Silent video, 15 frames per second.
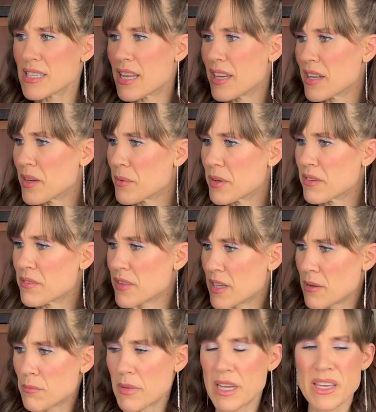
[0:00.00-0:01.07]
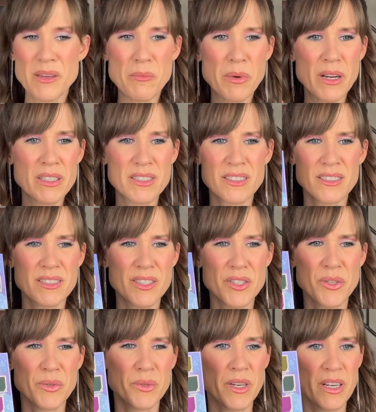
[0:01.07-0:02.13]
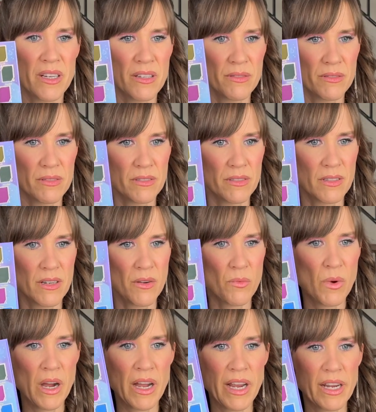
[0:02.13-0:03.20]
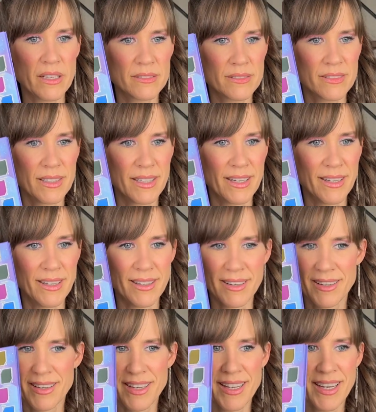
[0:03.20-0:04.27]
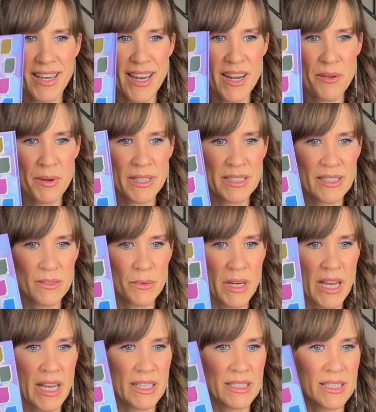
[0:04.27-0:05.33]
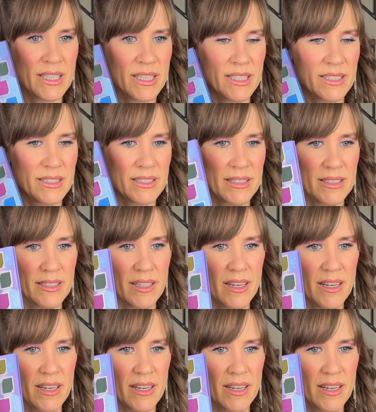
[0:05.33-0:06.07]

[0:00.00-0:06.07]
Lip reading: can't get rid of them. I keep boxes too, and I don't know why. Anyways, this one has this